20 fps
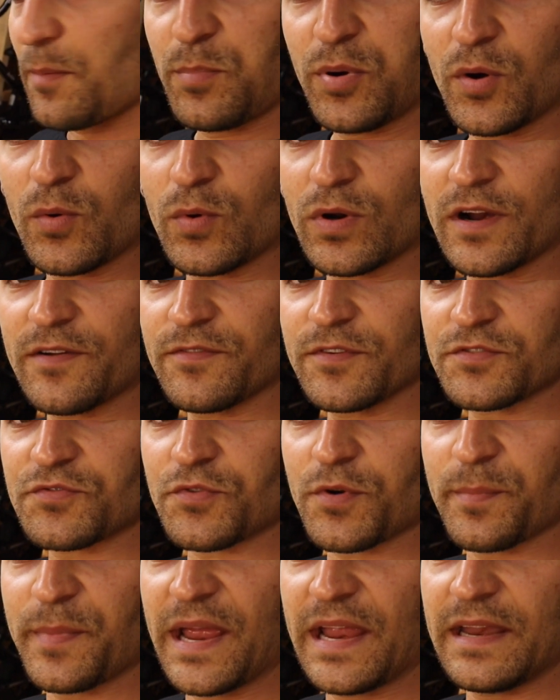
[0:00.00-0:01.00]
put whatever's
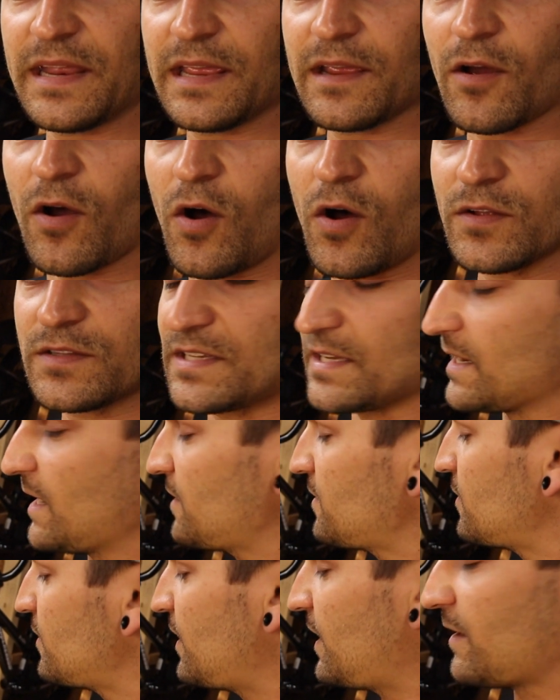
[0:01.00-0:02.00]
remaining all
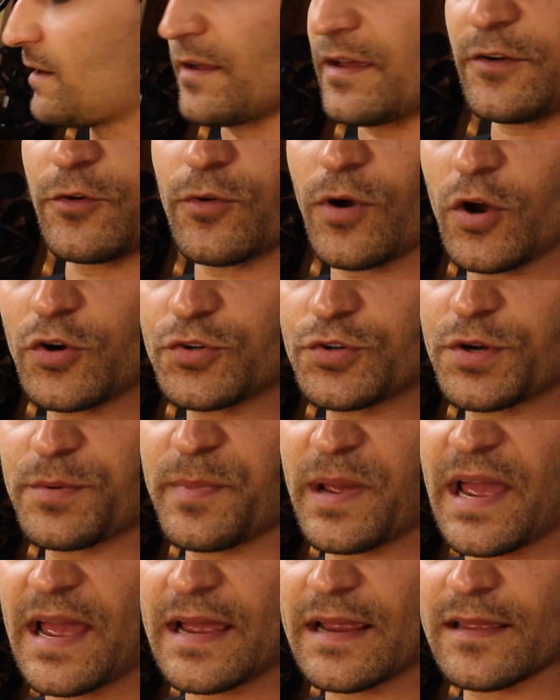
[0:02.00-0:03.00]
together in a grocery
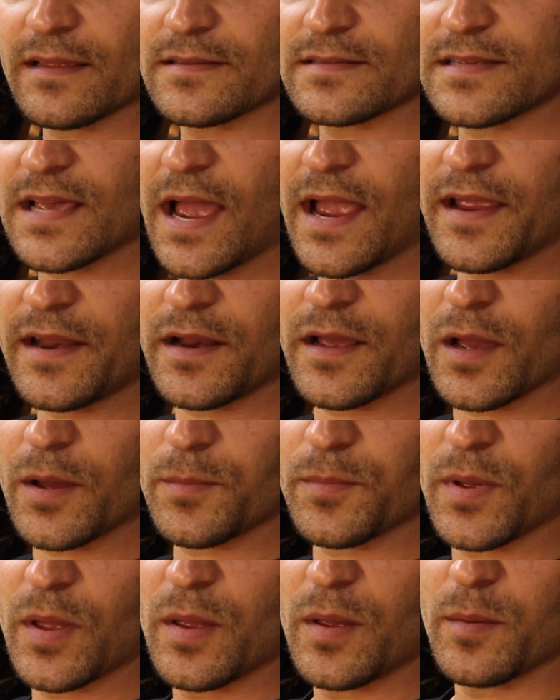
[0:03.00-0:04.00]
bag, tie it
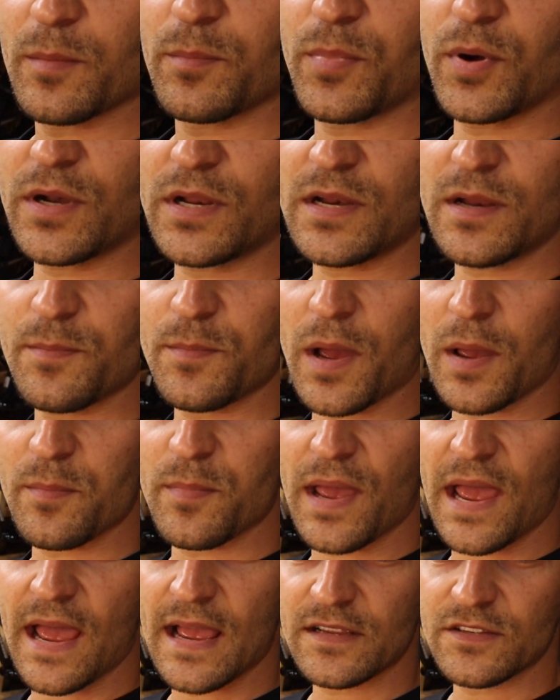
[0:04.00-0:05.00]
up, put it in my
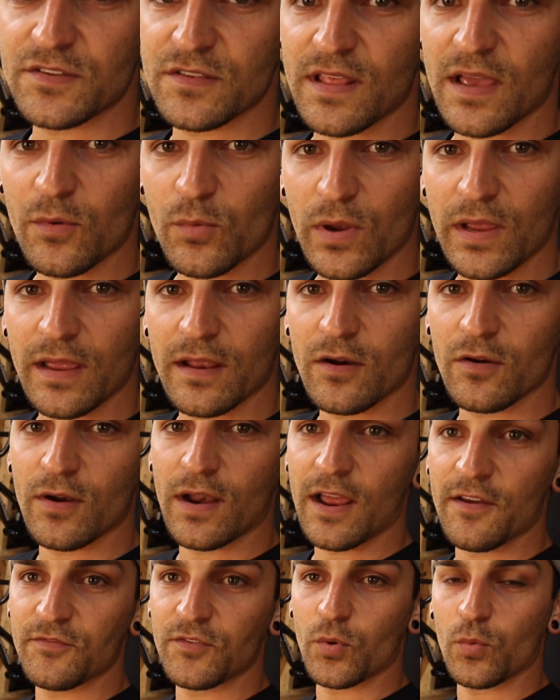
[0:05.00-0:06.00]
bag so that way I don't
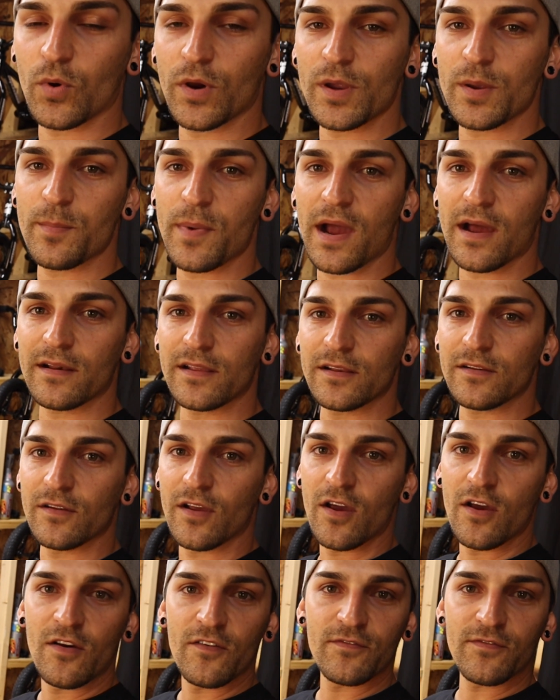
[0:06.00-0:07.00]
have to worry about it
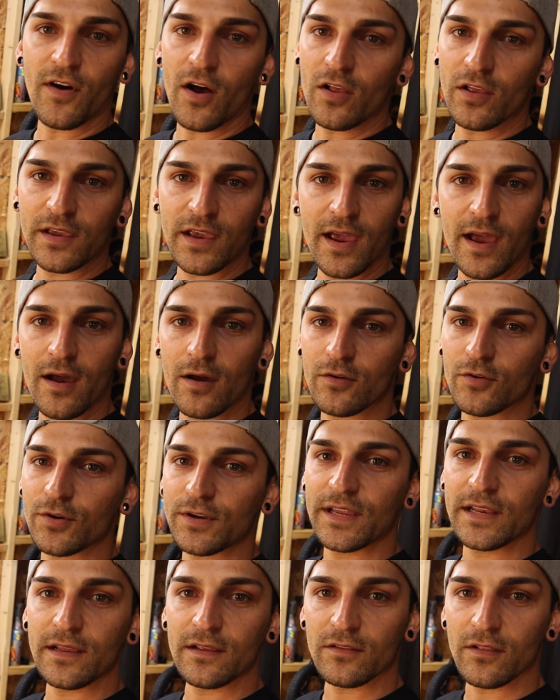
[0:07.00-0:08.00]
falling out or
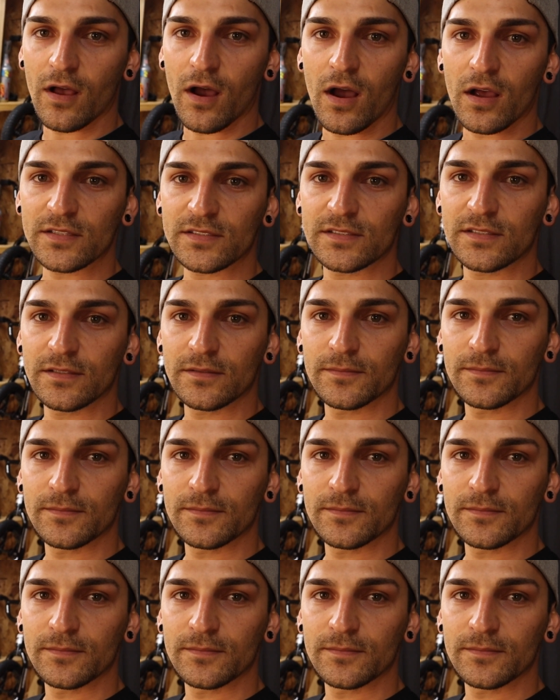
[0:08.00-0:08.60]
getting lost.